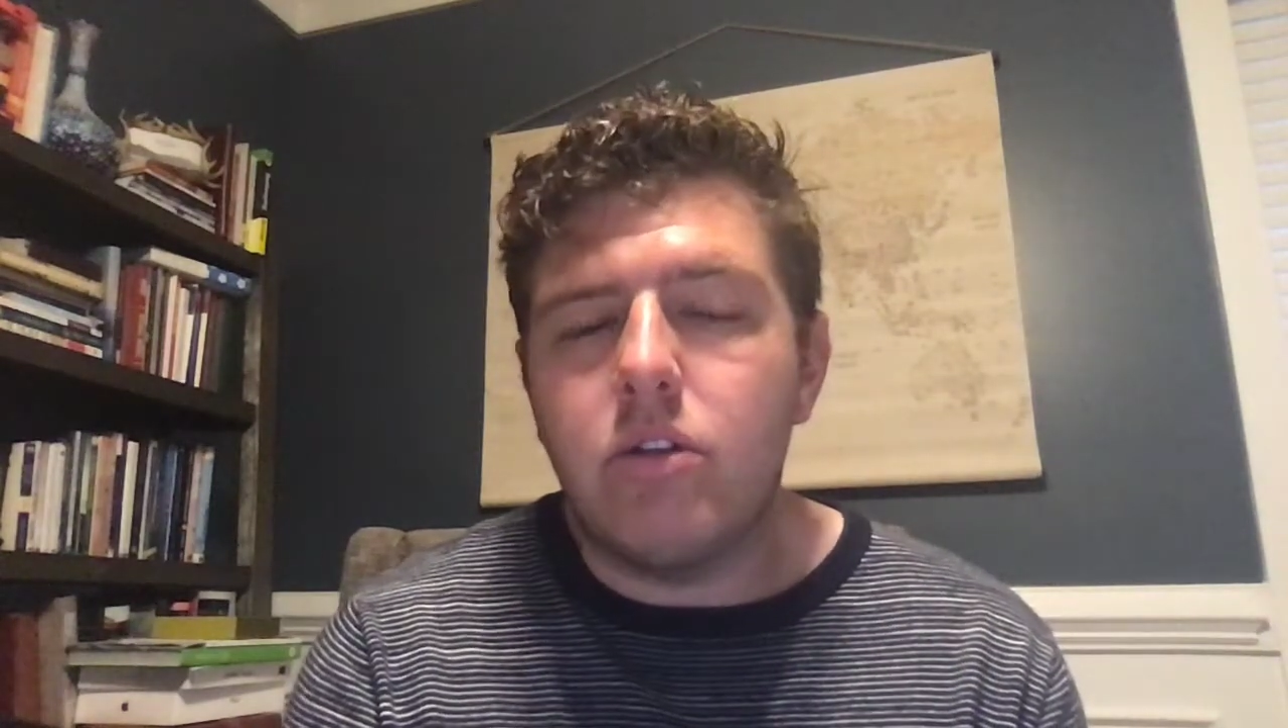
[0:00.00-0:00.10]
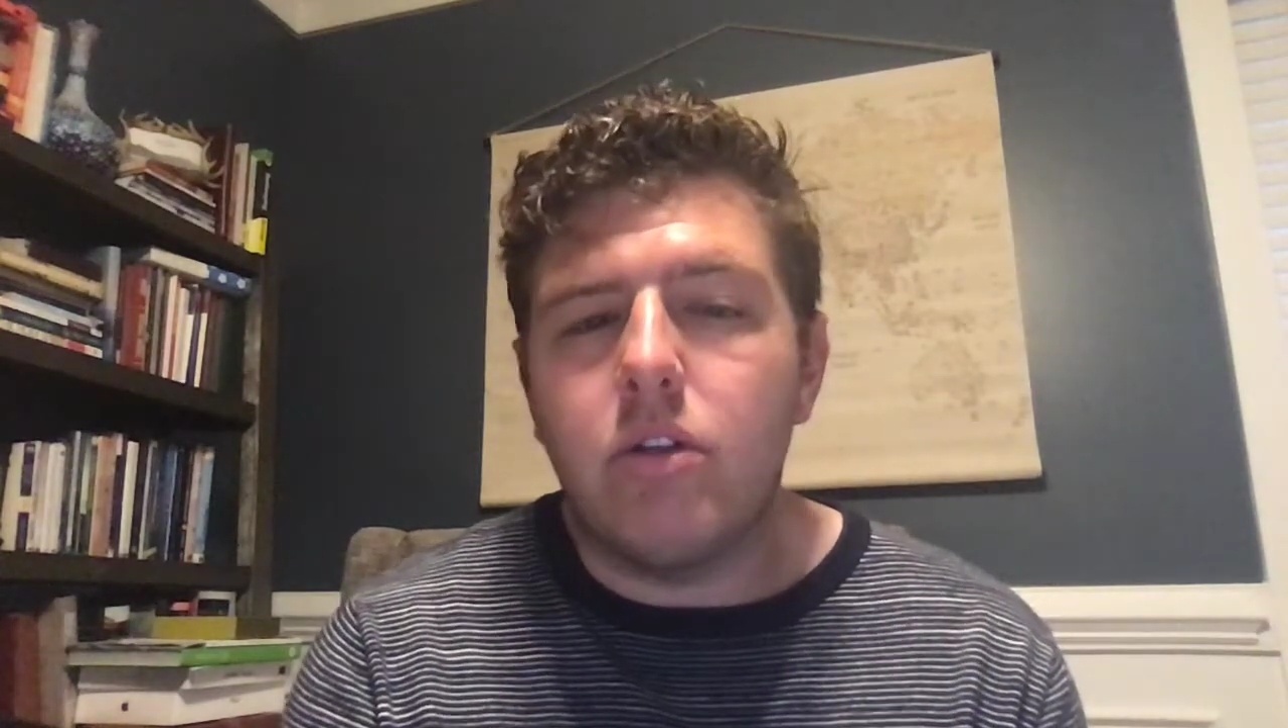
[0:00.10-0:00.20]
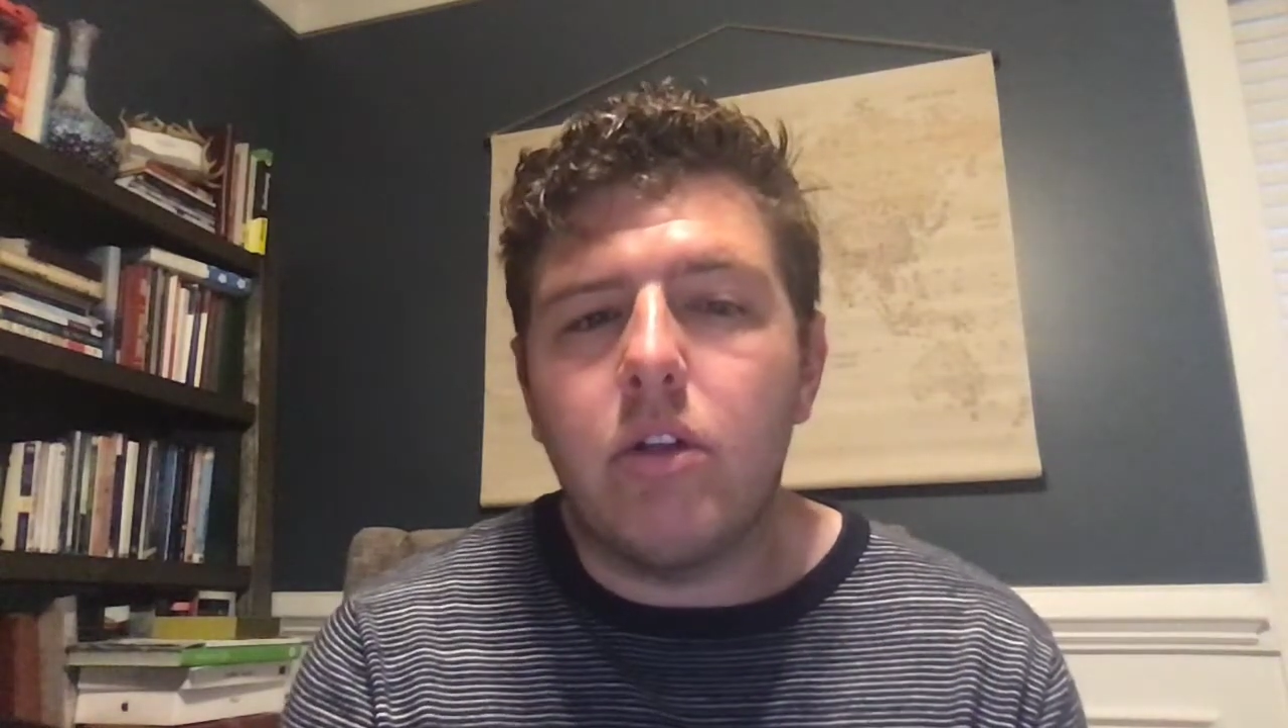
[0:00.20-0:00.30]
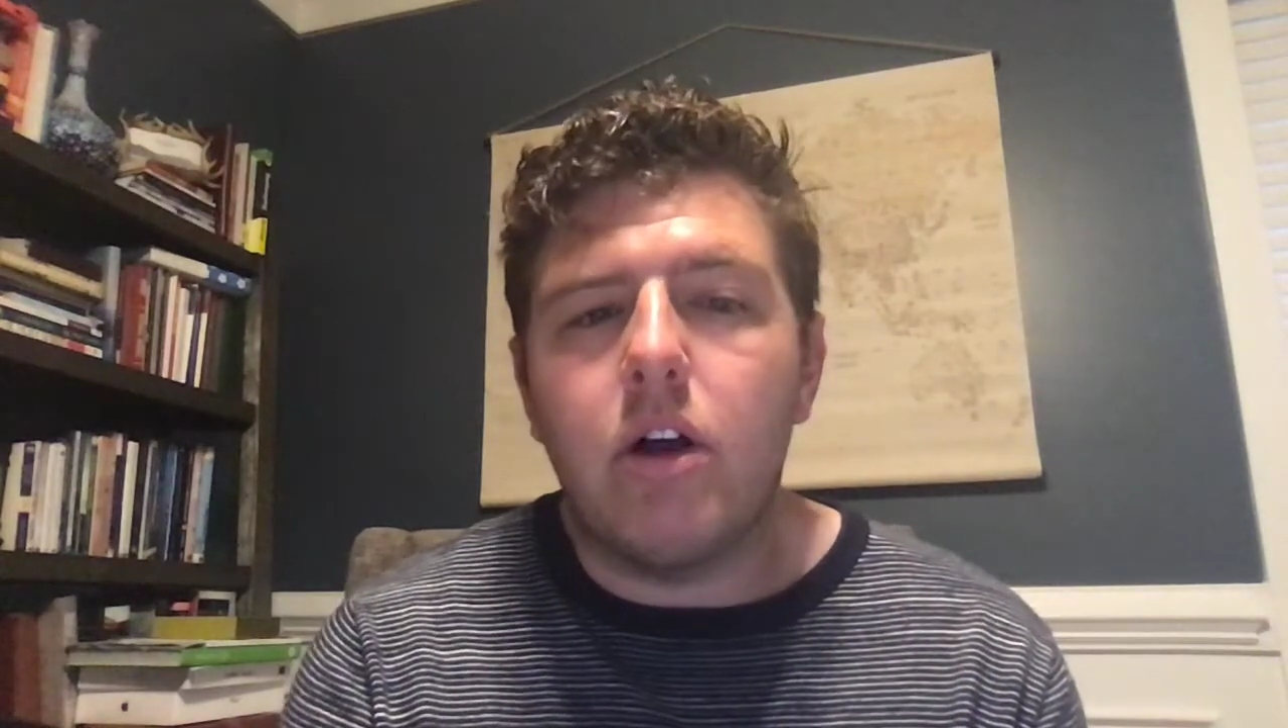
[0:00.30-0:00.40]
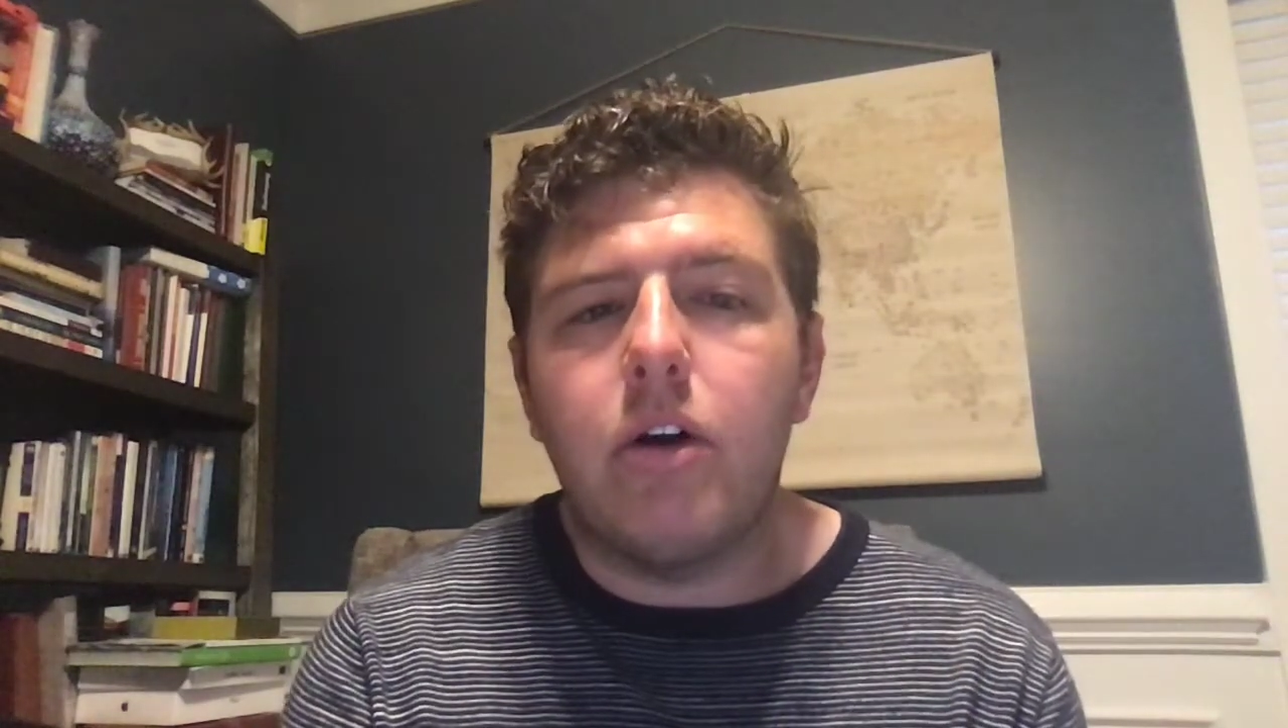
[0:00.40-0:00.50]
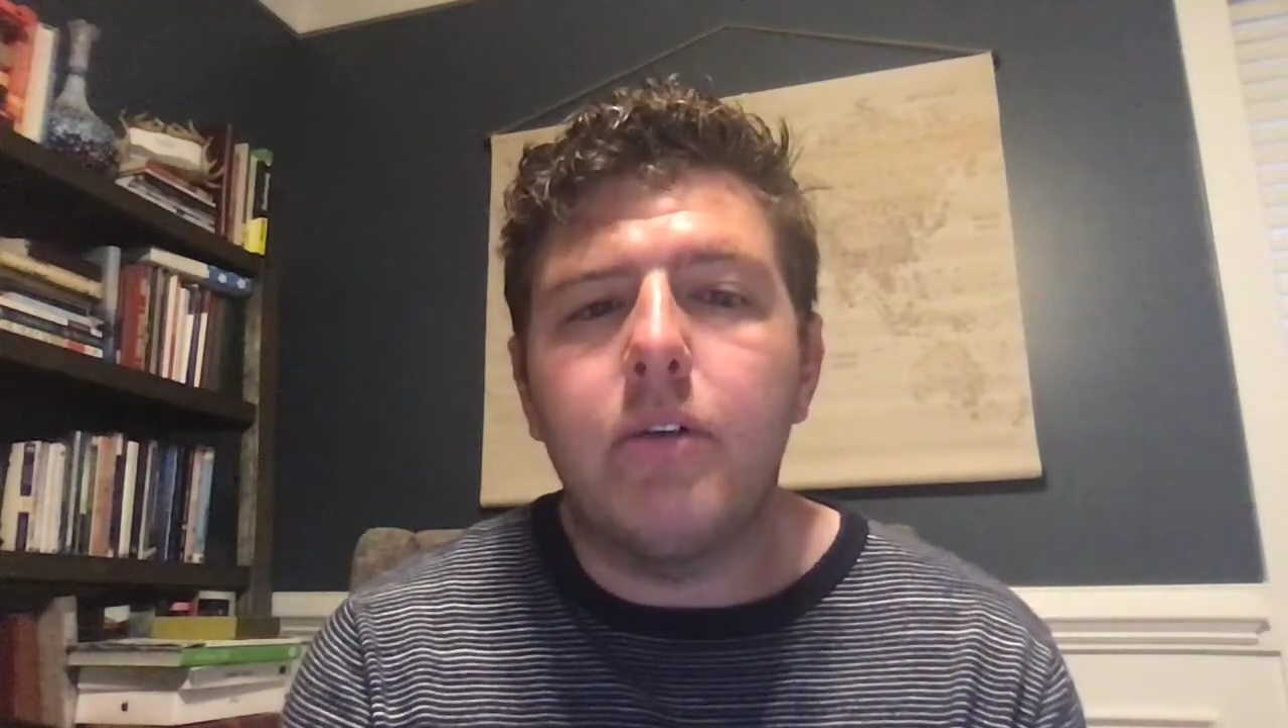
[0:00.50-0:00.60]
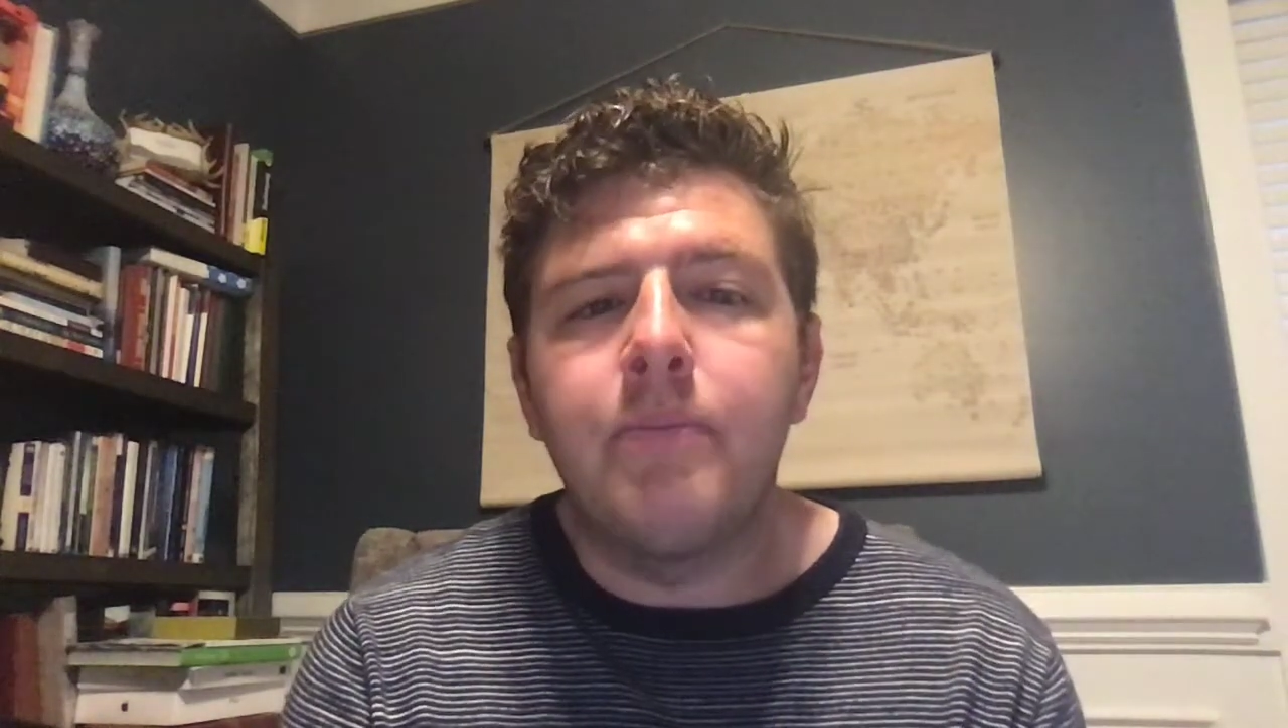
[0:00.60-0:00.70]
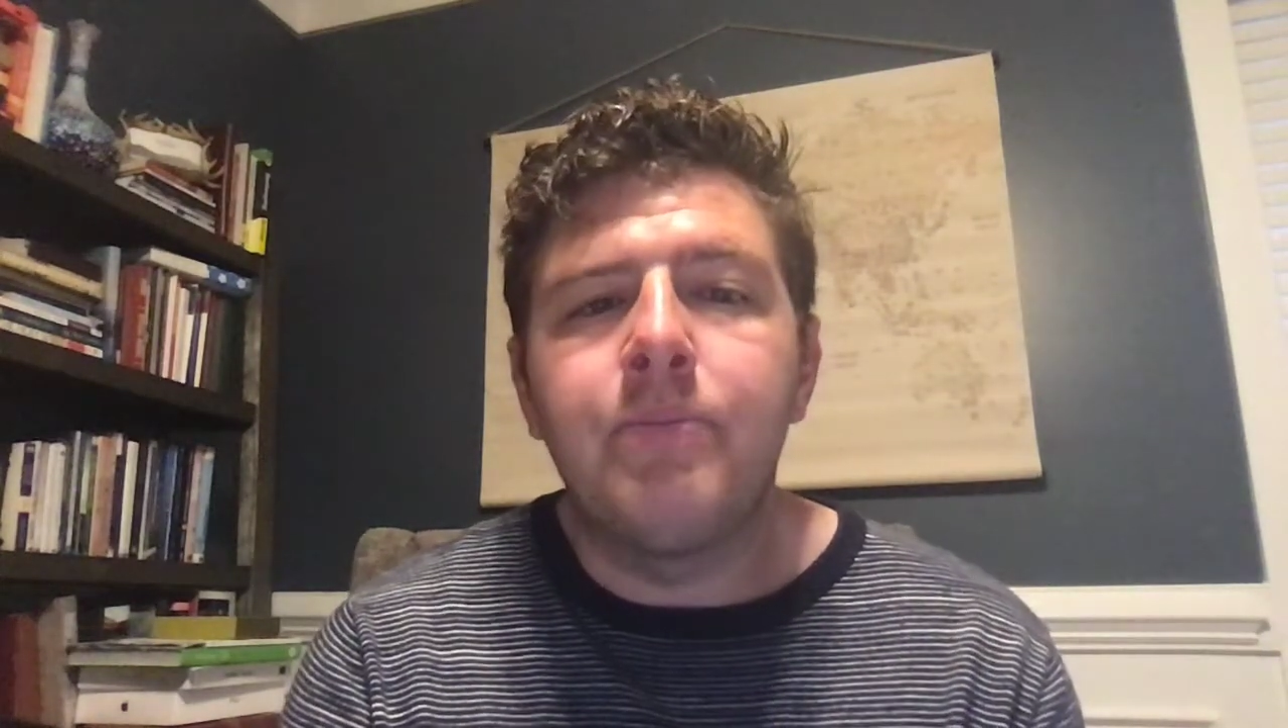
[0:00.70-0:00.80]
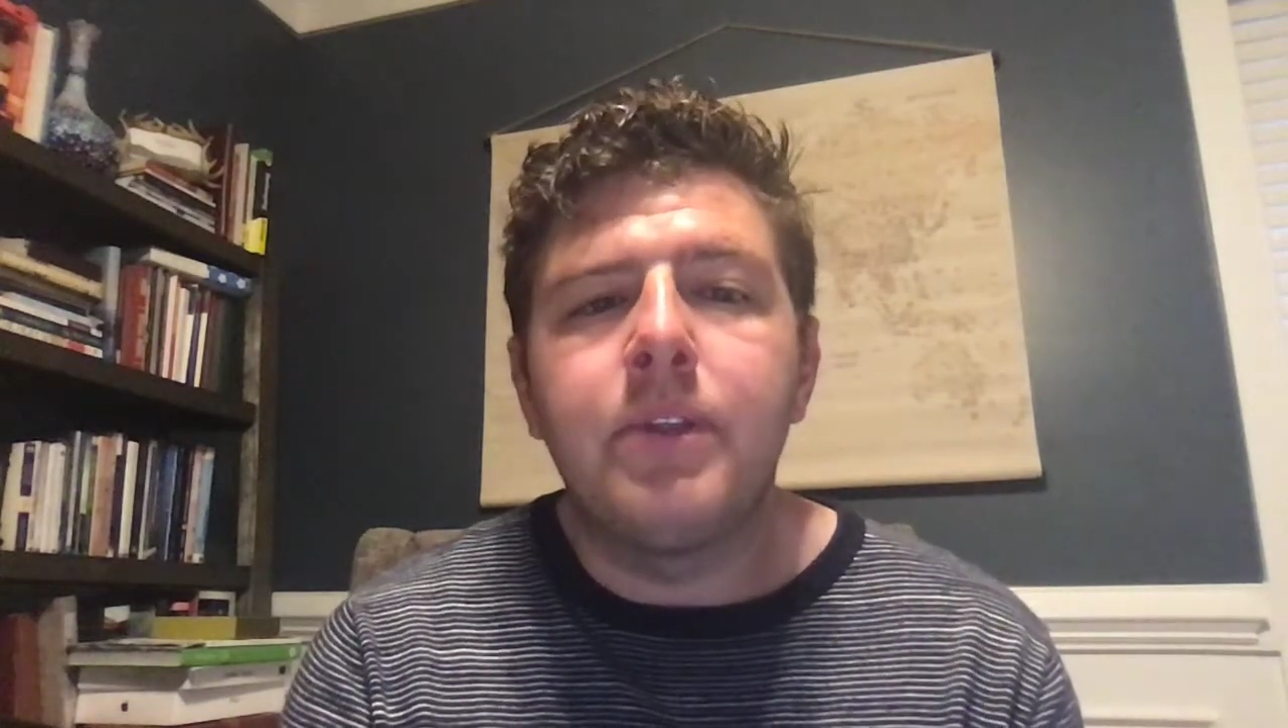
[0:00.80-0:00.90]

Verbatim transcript: the law,